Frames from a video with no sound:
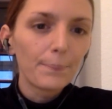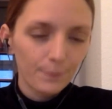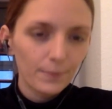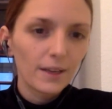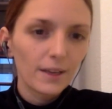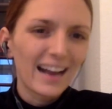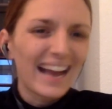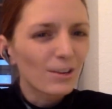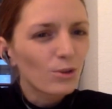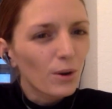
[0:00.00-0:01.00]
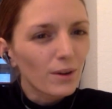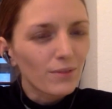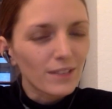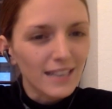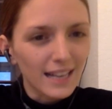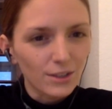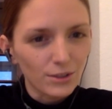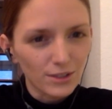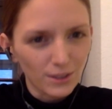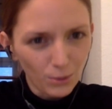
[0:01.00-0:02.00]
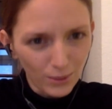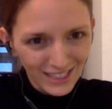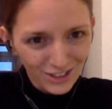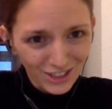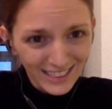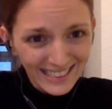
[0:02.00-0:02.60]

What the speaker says: Yeah, I don't know if this answers your question.